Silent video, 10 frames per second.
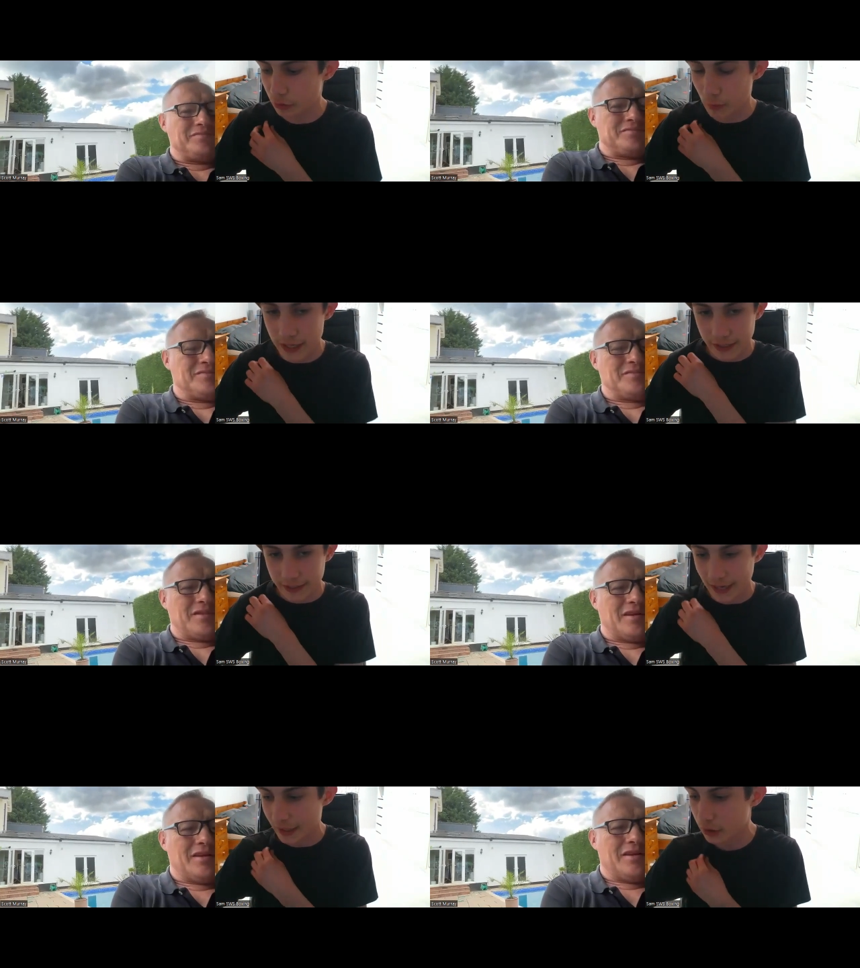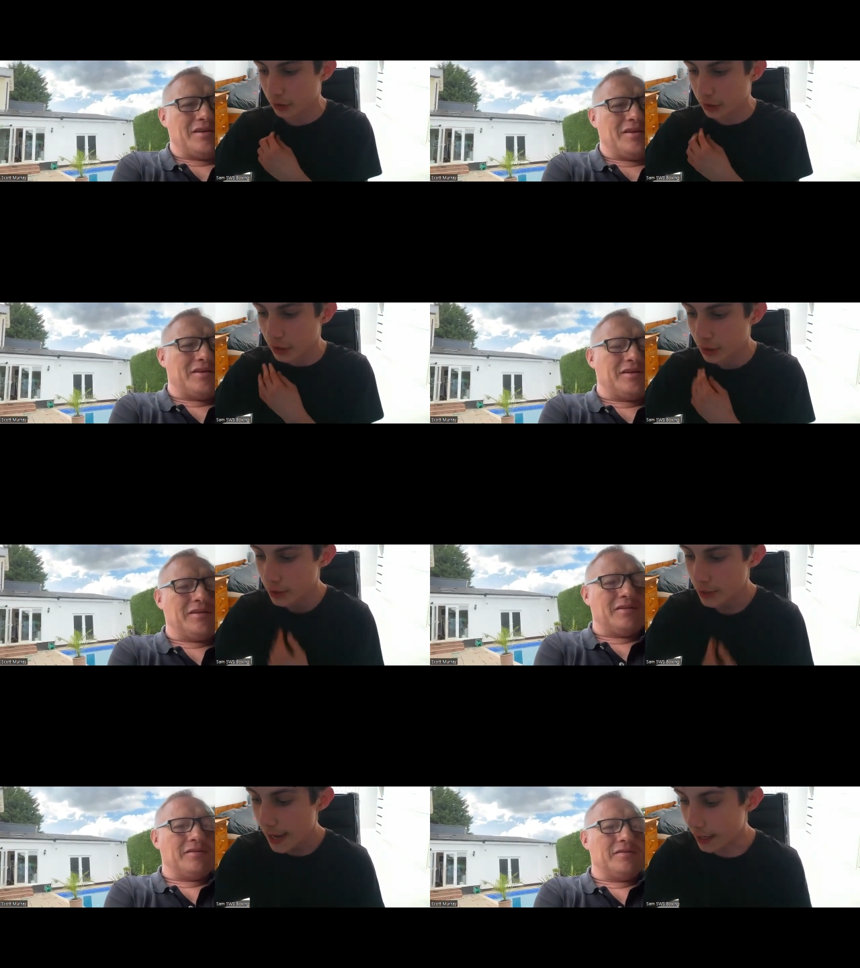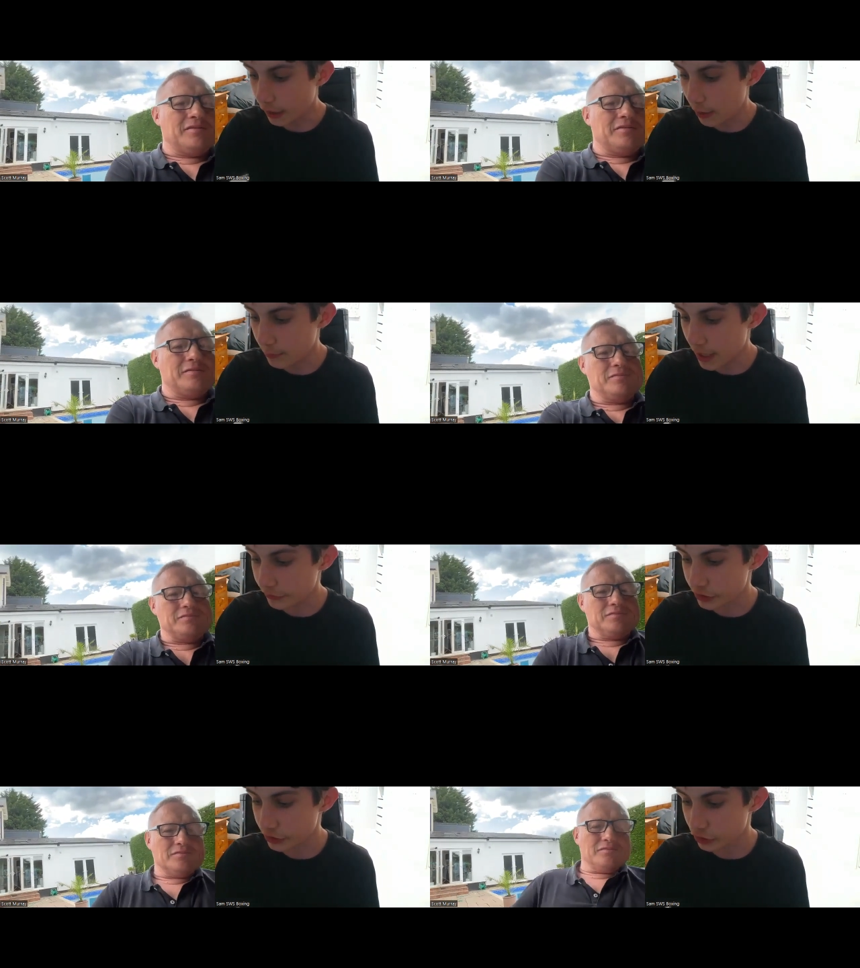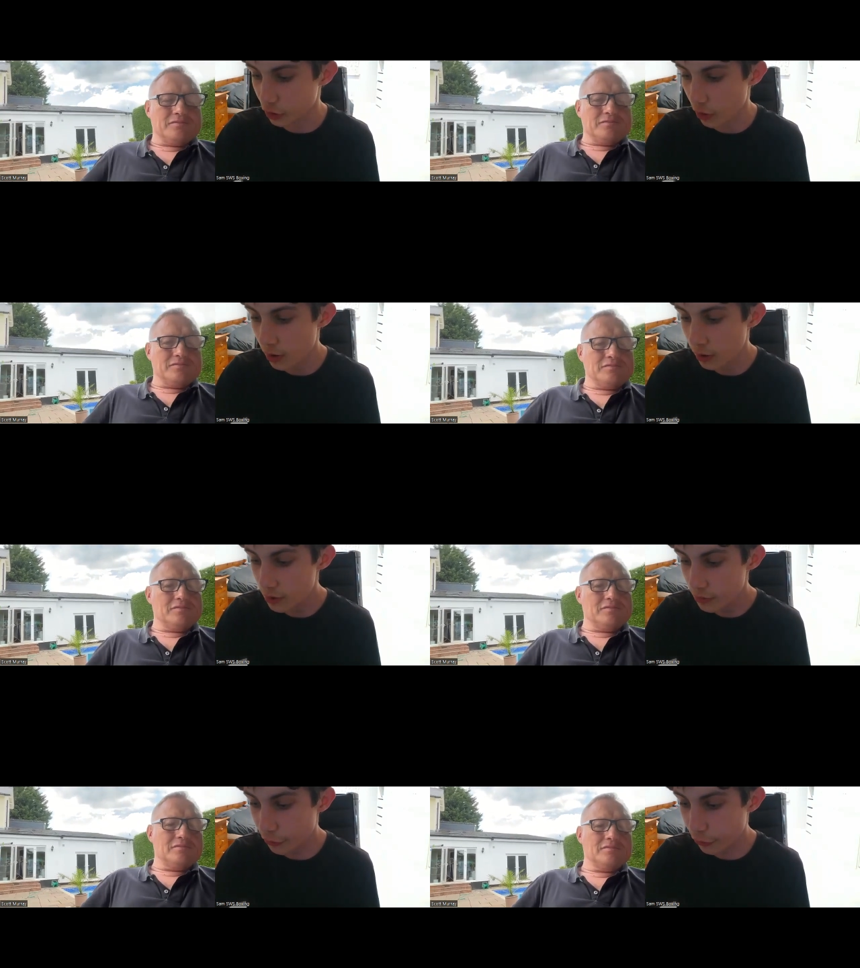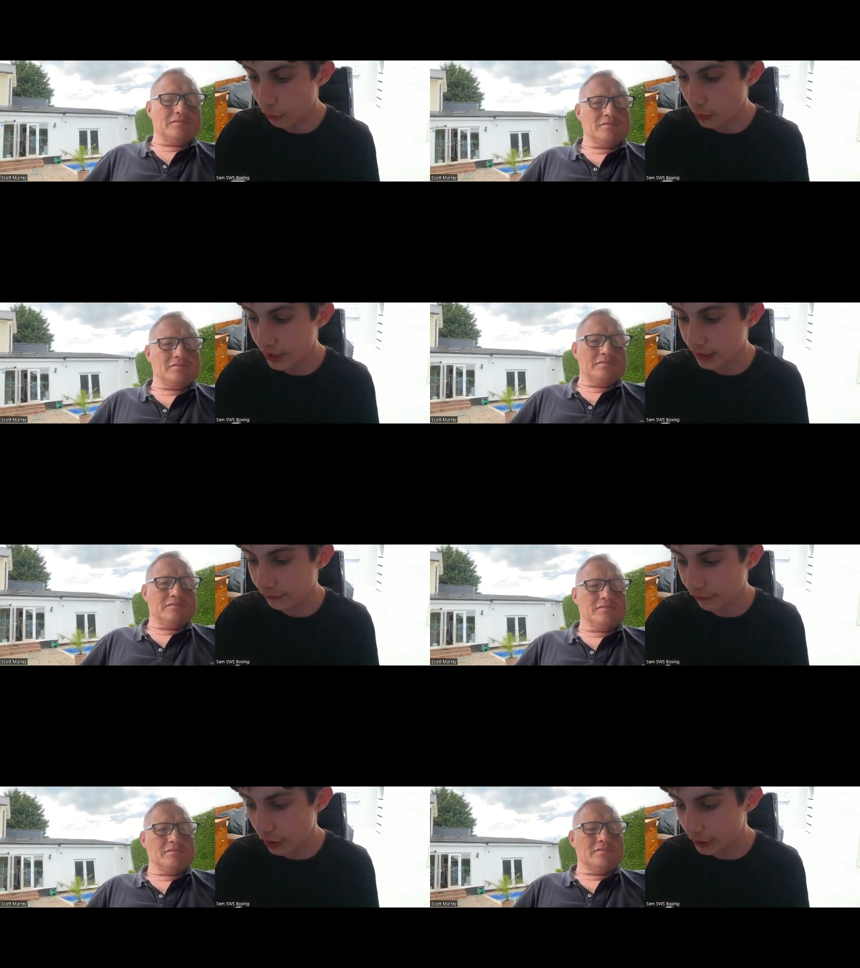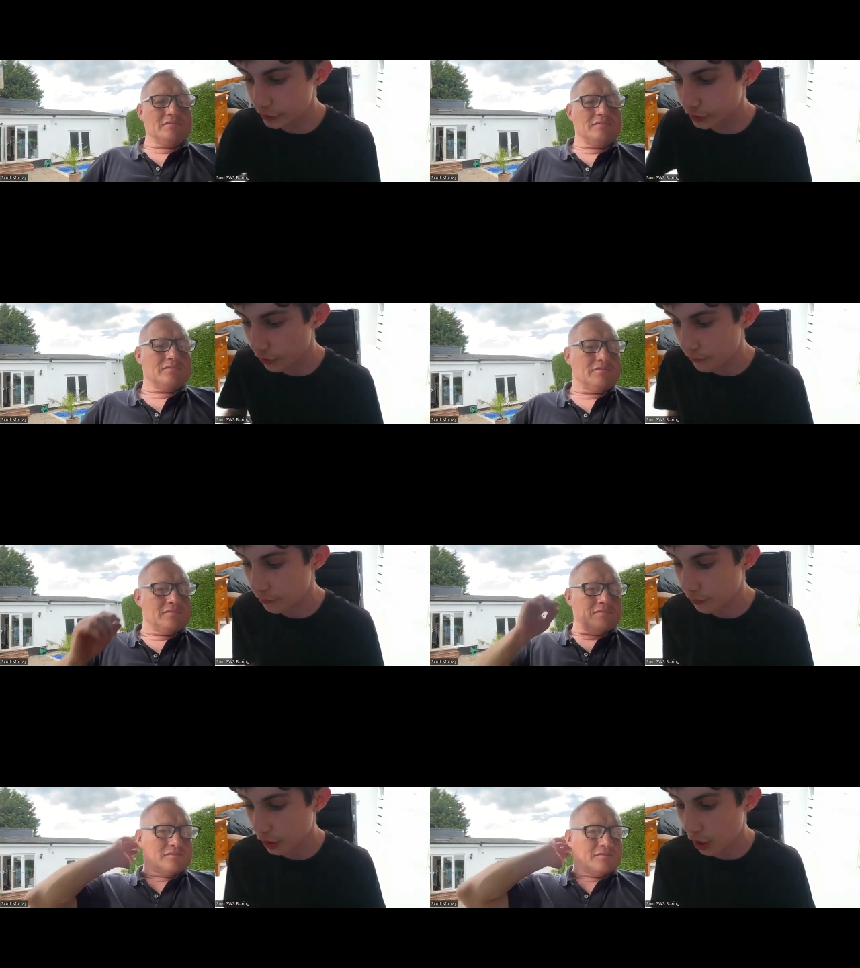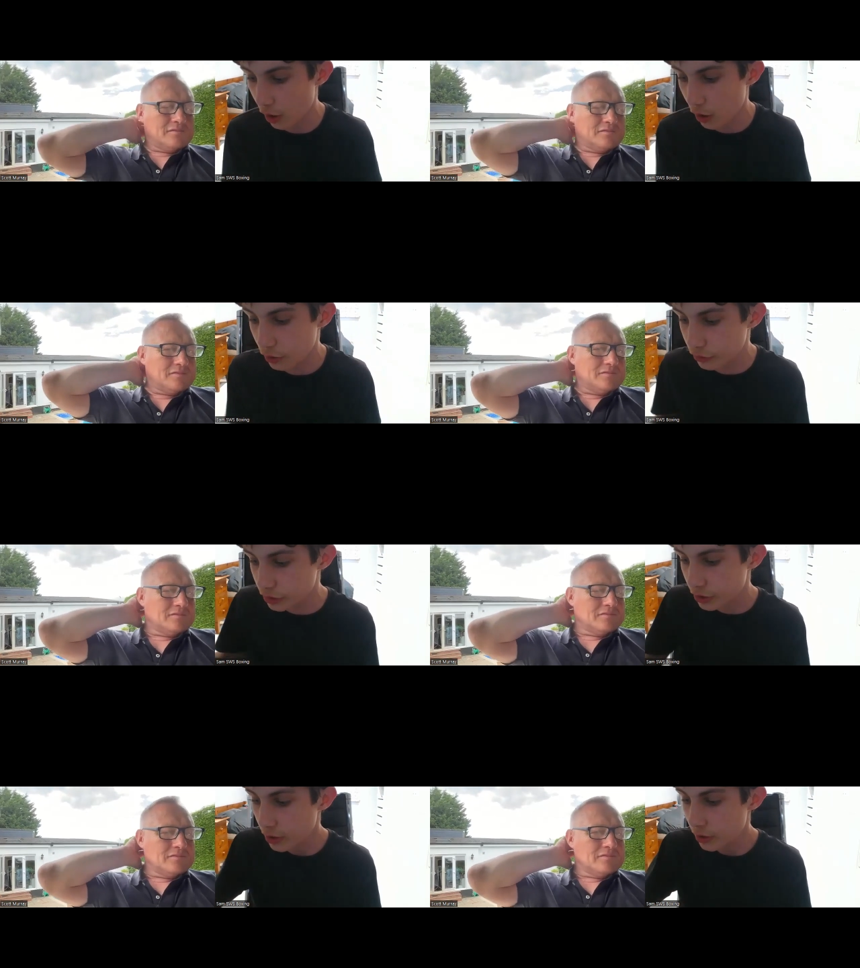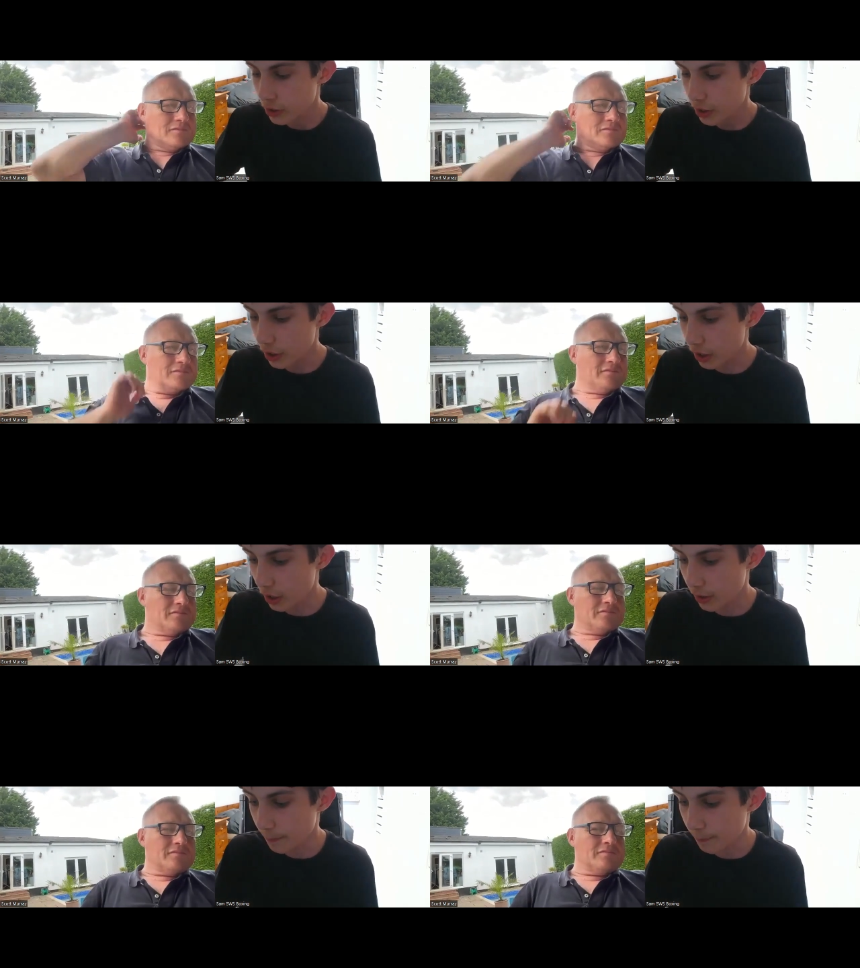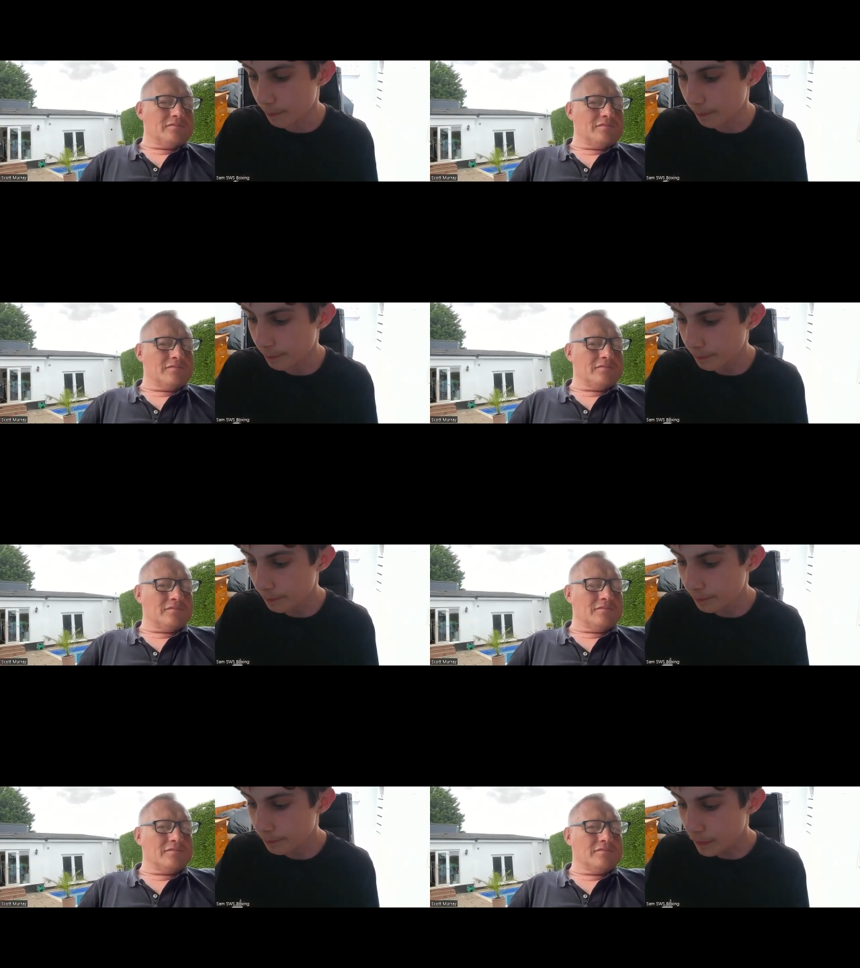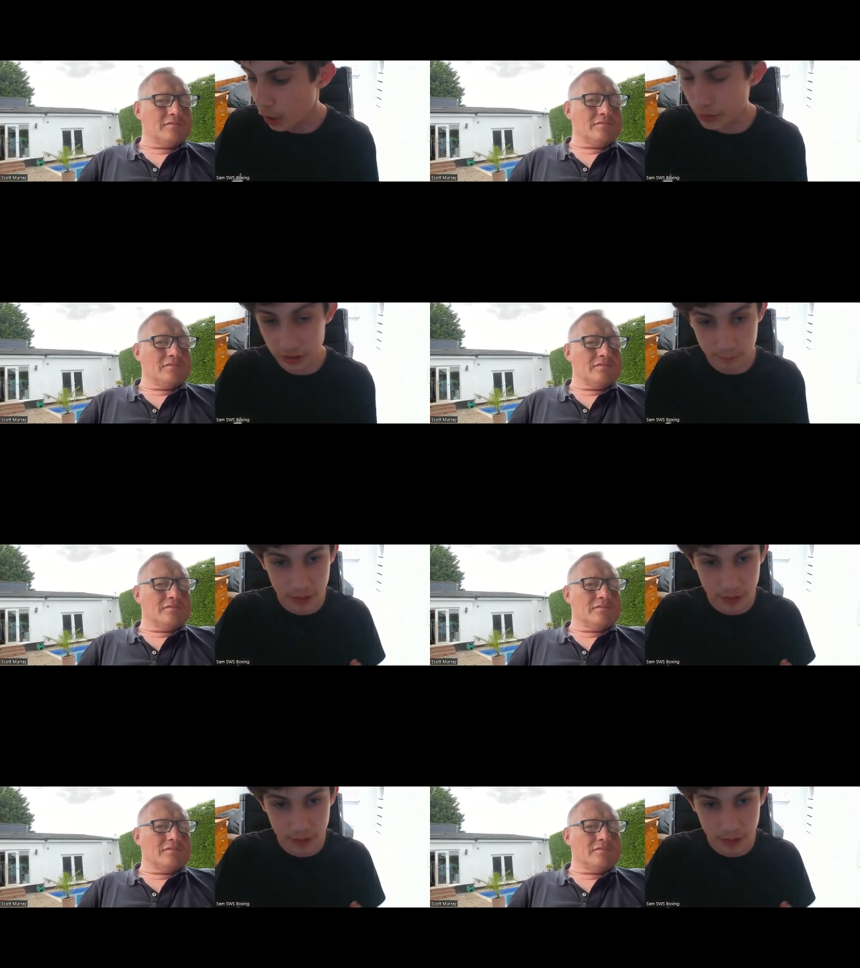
Speaker 1: Suite in Cannock. And um, yes, he's got three fights on the cards. Um, oh yes,